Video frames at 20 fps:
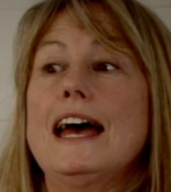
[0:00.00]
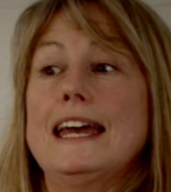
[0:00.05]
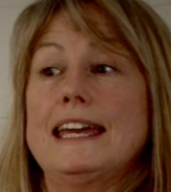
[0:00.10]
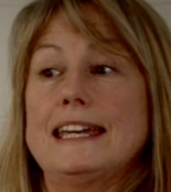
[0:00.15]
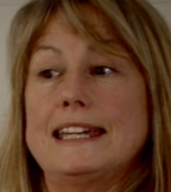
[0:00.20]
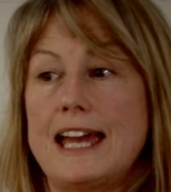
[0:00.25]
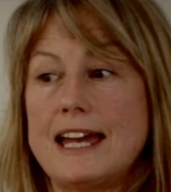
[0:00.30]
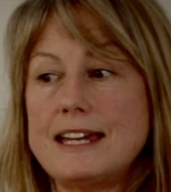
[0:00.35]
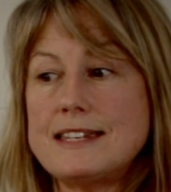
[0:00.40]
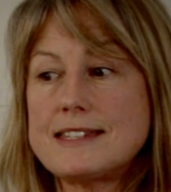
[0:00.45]

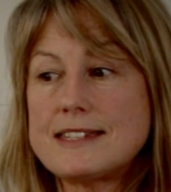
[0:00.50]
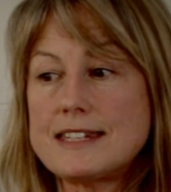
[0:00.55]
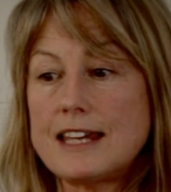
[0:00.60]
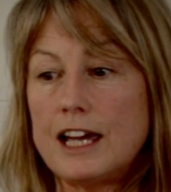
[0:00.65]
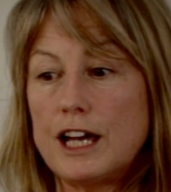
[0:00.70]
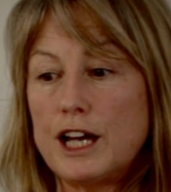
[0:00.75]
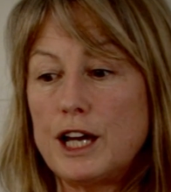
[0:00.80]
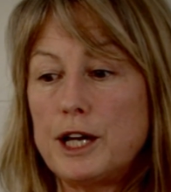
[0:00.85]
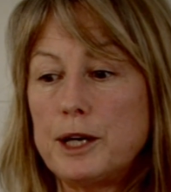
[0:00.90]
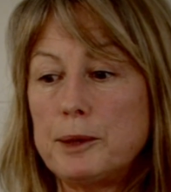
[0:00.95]
Yes,
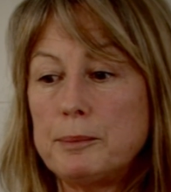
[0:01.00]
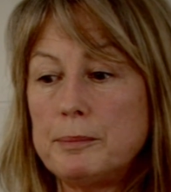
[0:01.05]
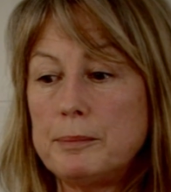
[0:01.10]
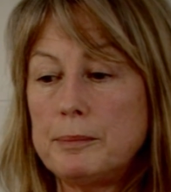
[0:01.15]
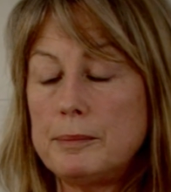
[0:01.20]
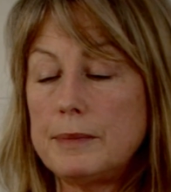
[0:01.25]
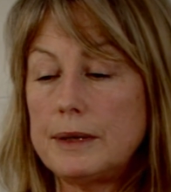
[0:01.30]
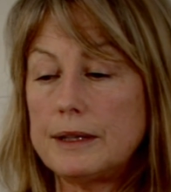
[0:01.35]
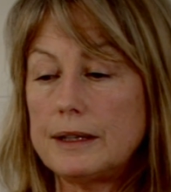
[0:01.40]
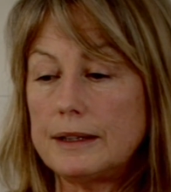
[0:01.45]

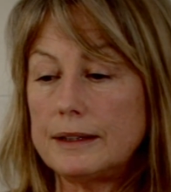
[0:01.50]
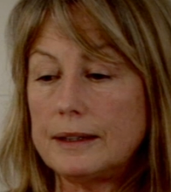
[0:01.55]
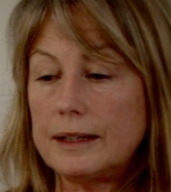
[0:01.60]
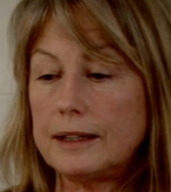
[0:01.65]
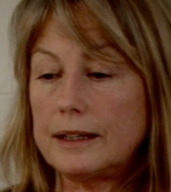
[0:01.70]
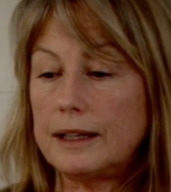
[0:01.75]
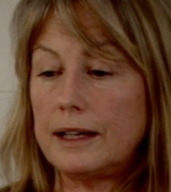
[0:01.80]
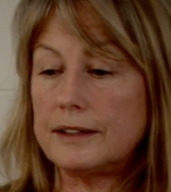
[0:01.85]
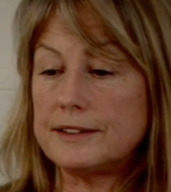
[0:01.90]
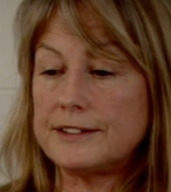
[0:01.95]

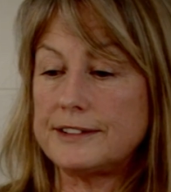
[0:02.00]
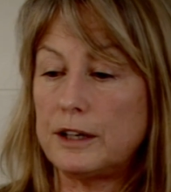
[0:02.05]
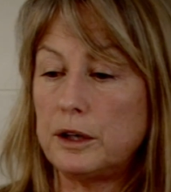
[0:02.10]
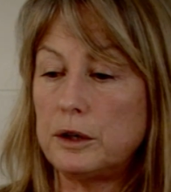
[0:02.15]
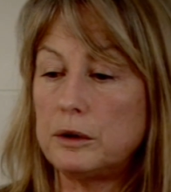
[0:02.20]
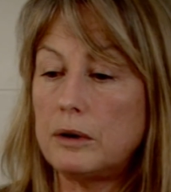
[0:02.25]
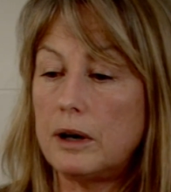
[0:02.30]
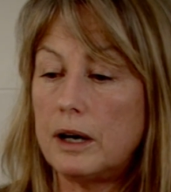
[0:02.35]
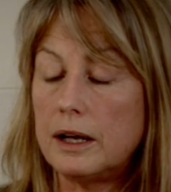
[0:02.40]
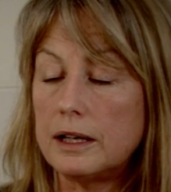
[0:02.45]

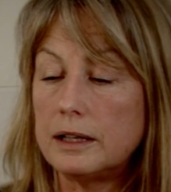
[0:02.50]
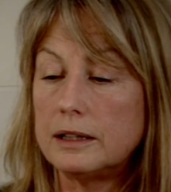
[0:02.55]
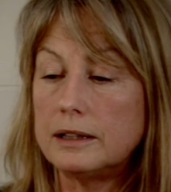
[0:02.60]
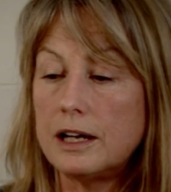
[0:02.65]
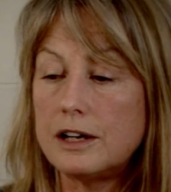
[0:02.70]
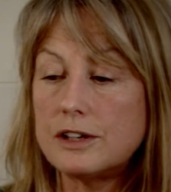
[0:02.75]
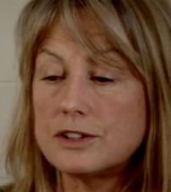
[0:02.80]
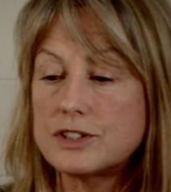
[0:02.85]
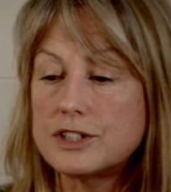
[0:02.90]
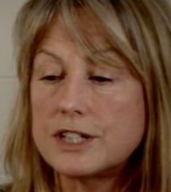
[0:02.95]
so
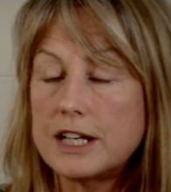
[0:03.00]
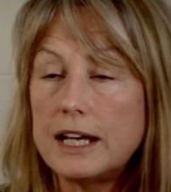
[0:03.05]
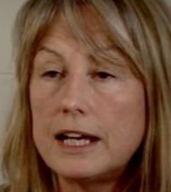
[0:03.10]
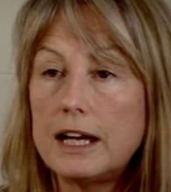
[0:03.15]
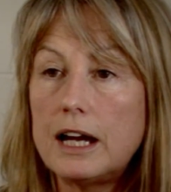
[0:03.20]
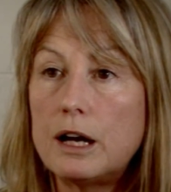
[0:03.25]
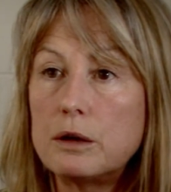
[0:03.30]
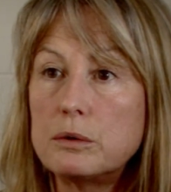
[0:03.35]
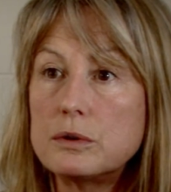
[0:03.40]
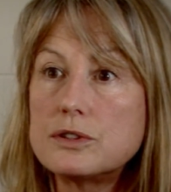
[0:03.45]
last year
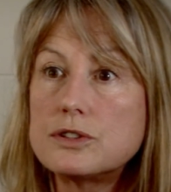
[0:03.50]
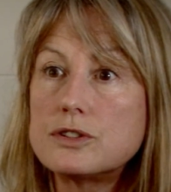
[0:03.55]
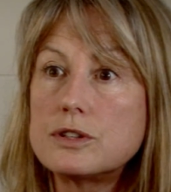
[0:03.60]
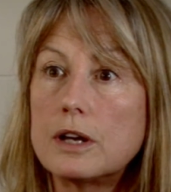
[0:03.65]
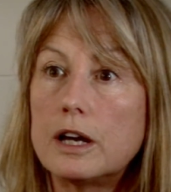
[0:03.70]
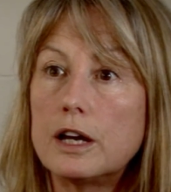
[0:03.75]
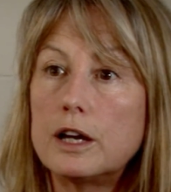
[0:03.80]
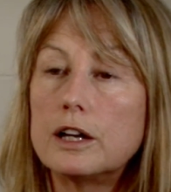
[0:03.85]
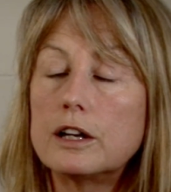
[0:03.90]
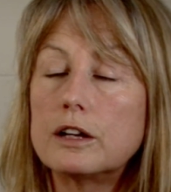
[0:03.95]
I was
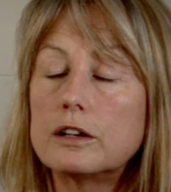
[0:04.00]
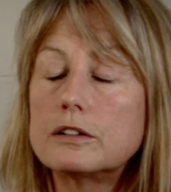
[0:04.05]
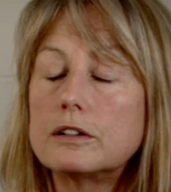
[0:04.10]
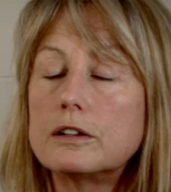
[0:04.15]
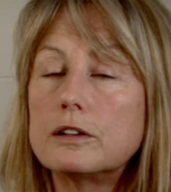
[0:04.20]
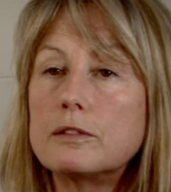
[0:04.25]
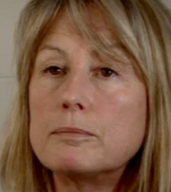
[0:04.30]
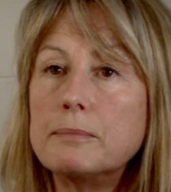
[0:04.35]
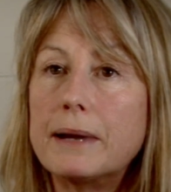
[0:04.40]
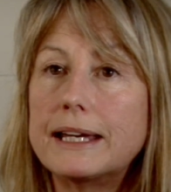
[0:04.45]

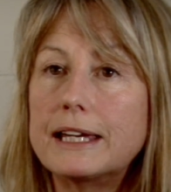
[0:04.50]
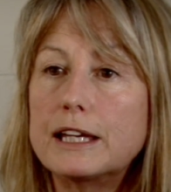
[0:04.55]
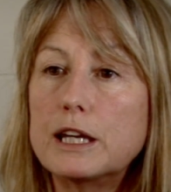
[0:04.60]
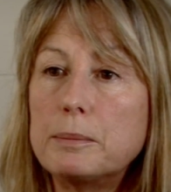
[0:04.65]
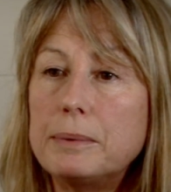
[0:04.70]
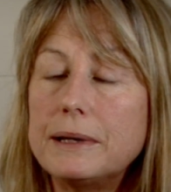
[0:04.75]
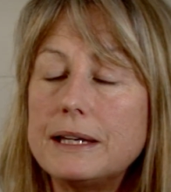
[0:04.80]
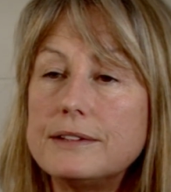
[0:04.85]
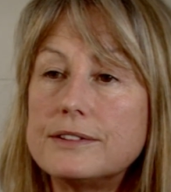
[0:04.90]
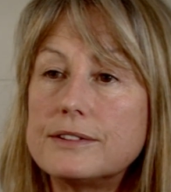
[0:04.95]
making a
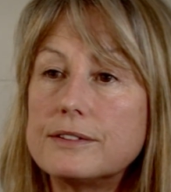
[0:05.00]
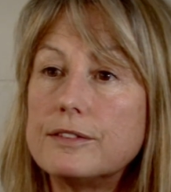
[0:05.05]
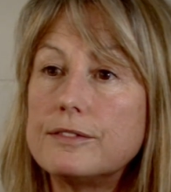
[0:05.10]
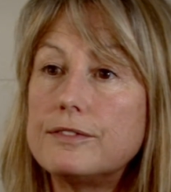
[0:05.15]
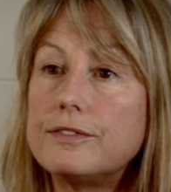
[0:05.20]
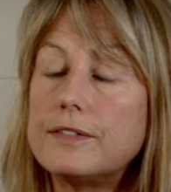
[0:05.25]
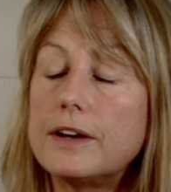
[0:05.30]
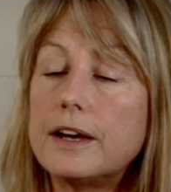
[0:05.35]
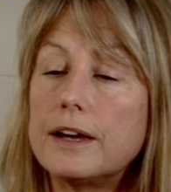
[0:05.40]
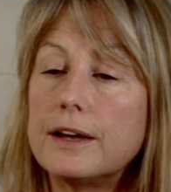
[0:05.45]
piece of
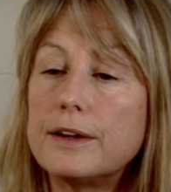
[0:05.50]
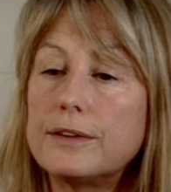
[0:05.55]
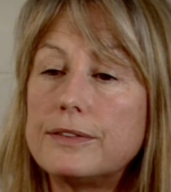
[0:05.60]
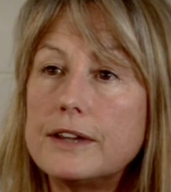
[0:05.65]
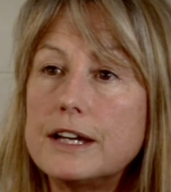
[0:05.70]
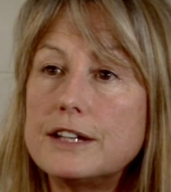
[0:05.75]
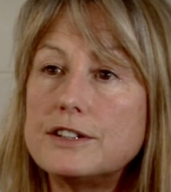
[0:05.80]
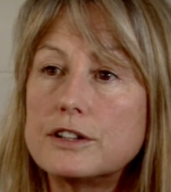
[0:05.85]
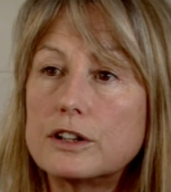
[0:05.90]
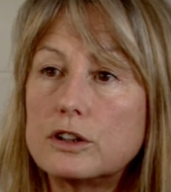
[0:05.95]

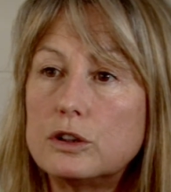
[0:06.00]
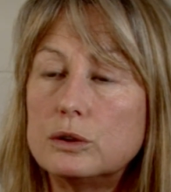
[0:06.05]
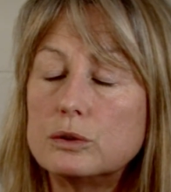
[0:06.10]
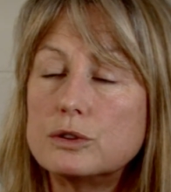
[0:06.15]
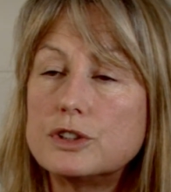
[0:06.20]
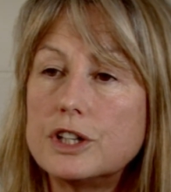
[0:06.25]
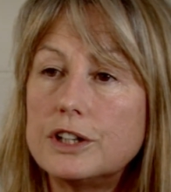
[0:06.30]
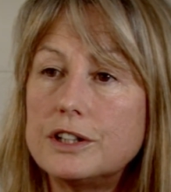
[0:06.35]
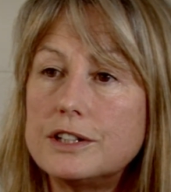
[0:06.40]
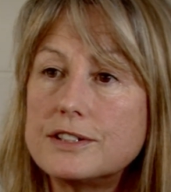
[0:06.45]
theatre called
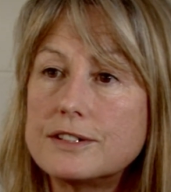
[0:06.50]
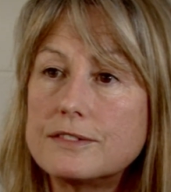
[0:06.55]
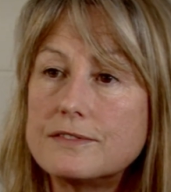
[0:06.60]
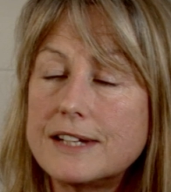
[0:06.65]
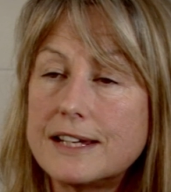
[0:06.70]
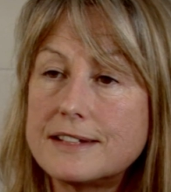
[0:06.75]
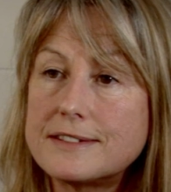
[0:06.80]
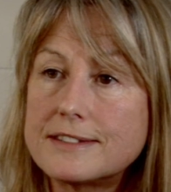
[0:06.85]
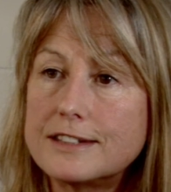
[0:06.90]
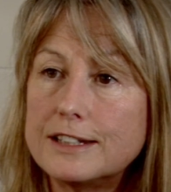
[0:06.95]
Journeys of
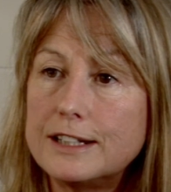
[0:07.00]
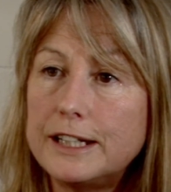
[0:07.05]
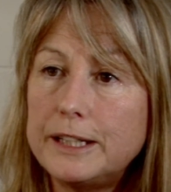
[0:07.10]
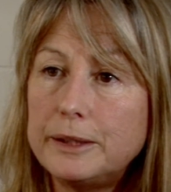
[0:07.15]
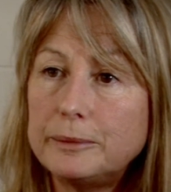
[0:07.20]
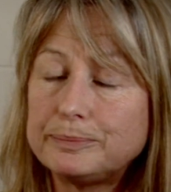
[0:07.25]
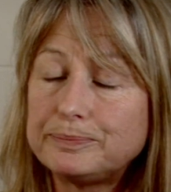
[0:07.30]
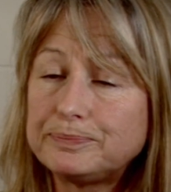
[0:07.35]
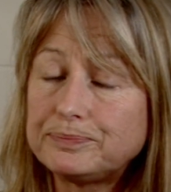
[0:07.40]
Destiny,